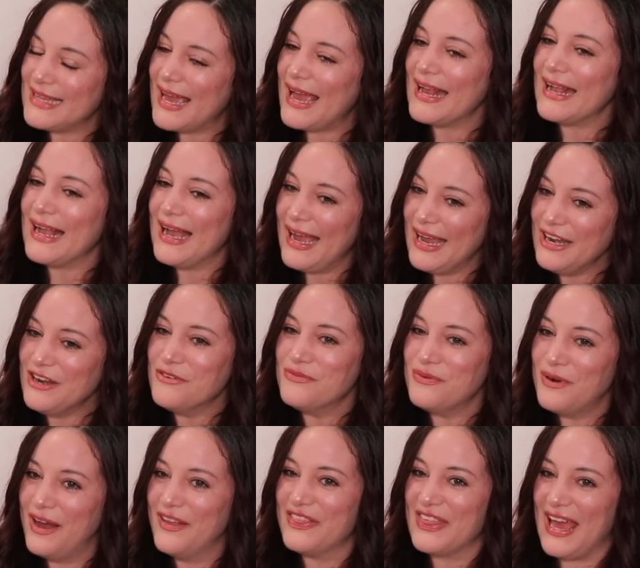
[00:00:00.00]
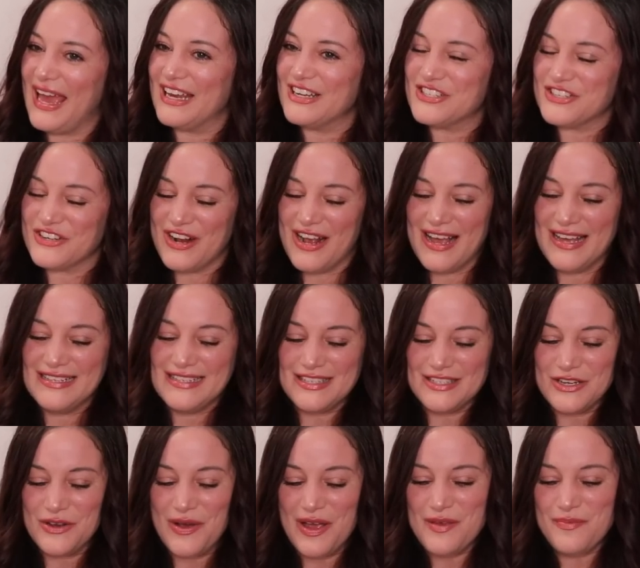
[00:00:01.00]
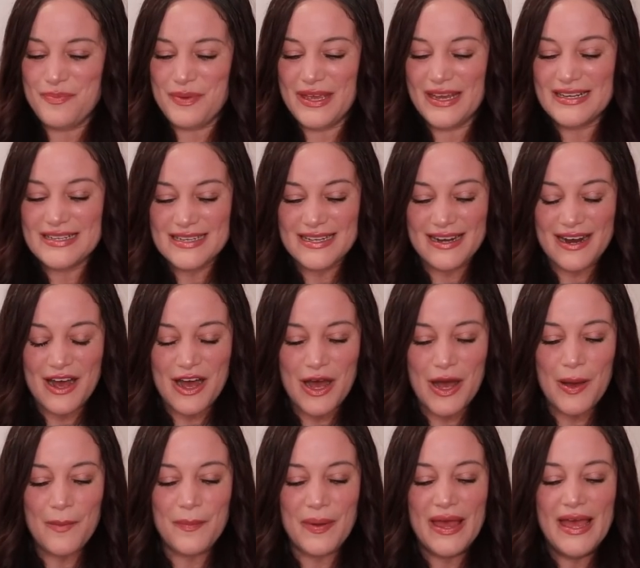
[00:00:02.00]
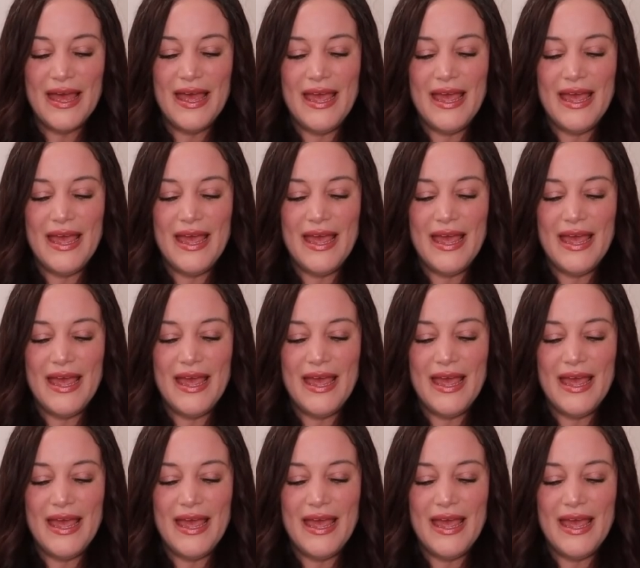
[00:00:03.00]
I kind of want that dress. So I picked it up.